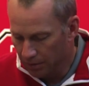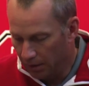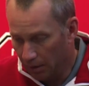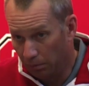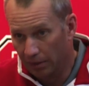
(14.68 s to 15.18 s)

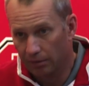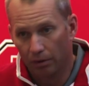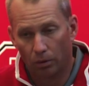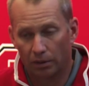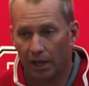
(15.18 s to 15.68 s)
I believe
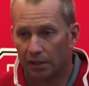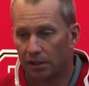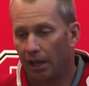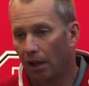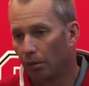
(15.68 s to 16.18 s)
in holding
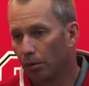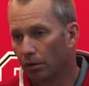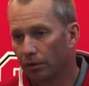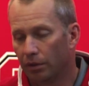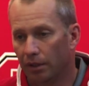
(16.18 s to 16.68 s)
guys
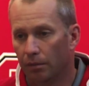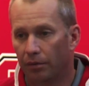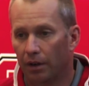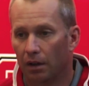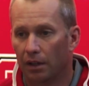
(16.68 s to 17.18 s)
accountable and treating them
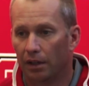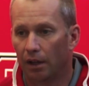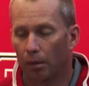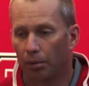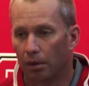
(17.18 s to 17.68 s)
fairly and
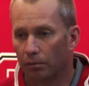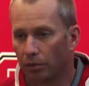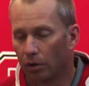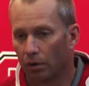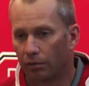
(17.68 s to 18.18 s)
helping
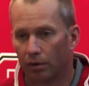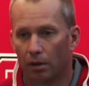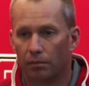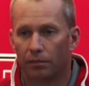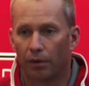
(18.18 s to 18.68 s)
them learn
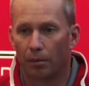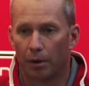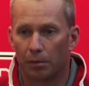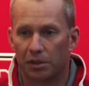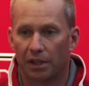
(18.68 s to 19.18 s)
from
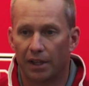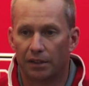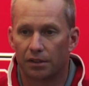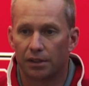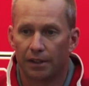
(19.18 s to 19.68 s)
their
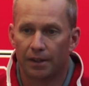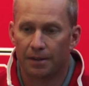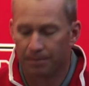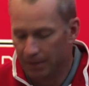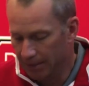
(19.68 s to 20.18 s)
mistakes
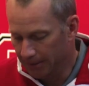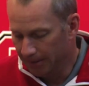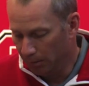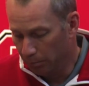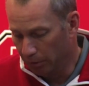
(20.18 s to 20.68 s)
and
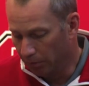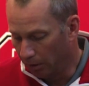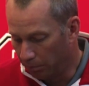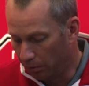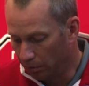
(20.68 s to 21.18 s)
building
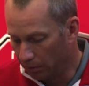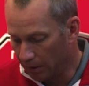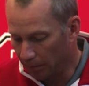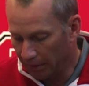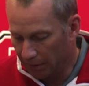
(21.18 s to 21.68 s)
our
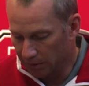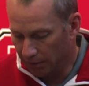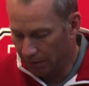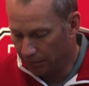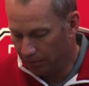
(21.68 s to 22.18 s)
program, like I
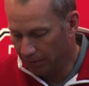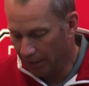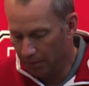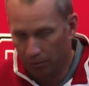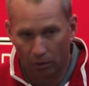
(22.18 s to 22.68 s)
said, after the
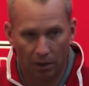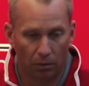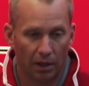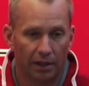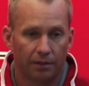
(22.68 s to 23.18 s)
game the
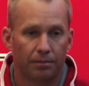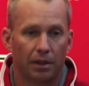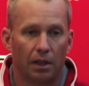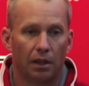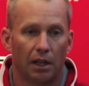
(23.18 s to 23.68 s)
right way,
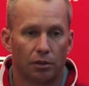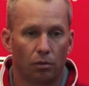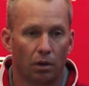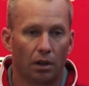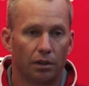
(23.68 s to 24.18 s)
and that's
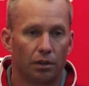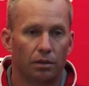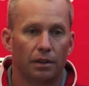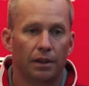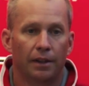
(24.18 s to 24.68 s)
what we're going to
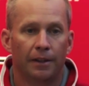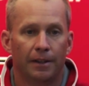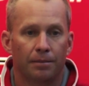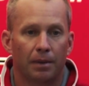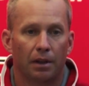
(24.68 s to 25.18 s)

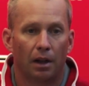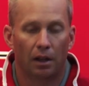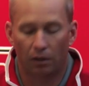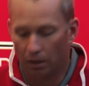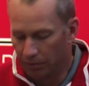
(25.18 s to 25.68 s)
do.
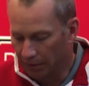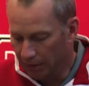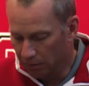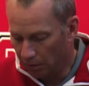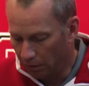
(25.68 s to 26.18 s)
I love the
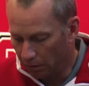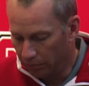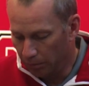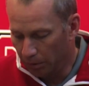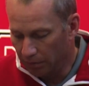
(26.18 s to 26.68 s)
kids on our
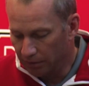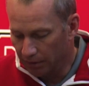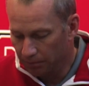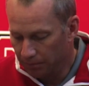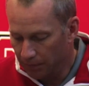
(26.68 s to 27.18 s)
football
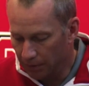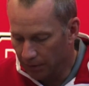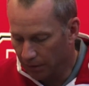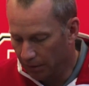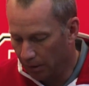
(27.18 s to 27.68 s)
team,
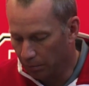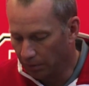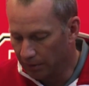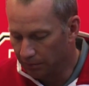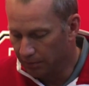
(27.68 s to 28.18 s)
and I
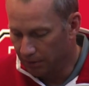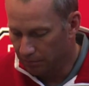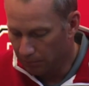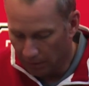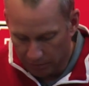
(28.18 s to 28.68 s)
believe
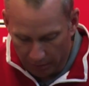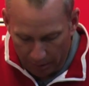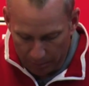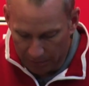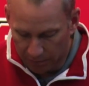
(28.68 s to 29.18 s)
that my
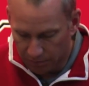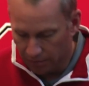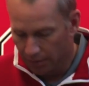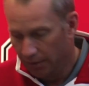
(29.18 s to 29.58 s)
job is